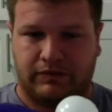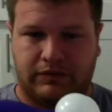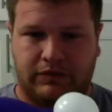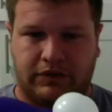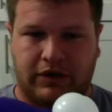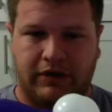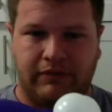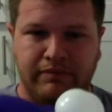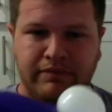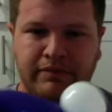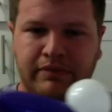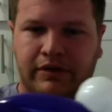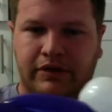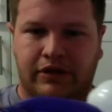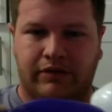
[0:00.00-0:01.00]
Okay,
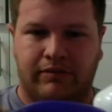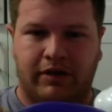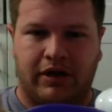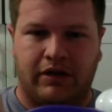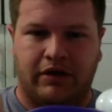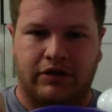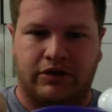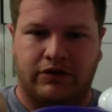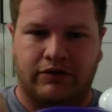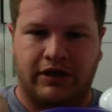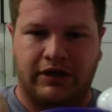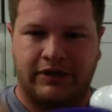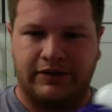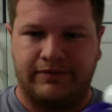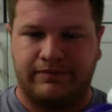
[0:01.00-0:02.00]
so you made little
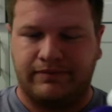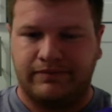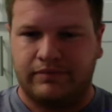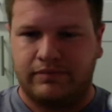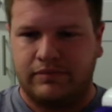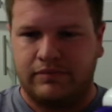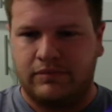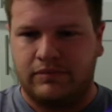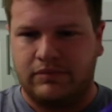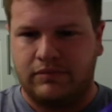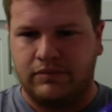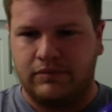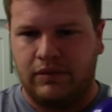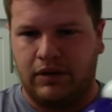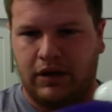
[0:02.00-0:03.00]
twists.
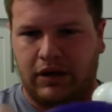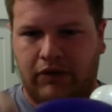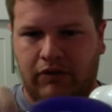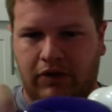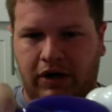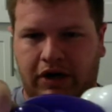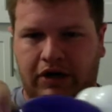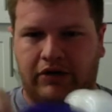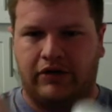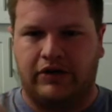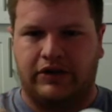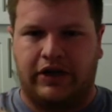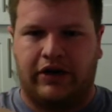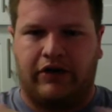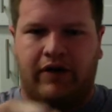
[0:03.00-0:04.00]
And what I do is
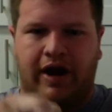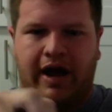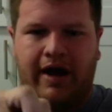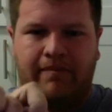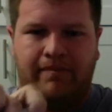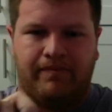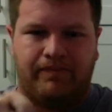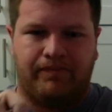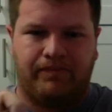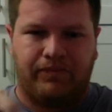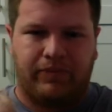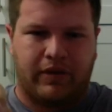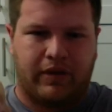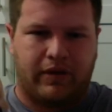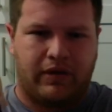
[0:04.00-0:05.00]
I grab
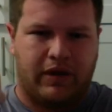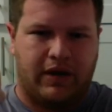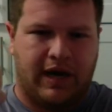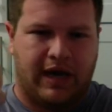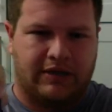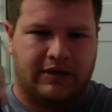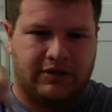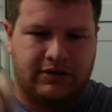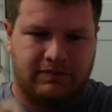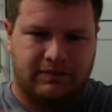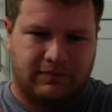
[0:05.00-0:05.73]
the nozzle.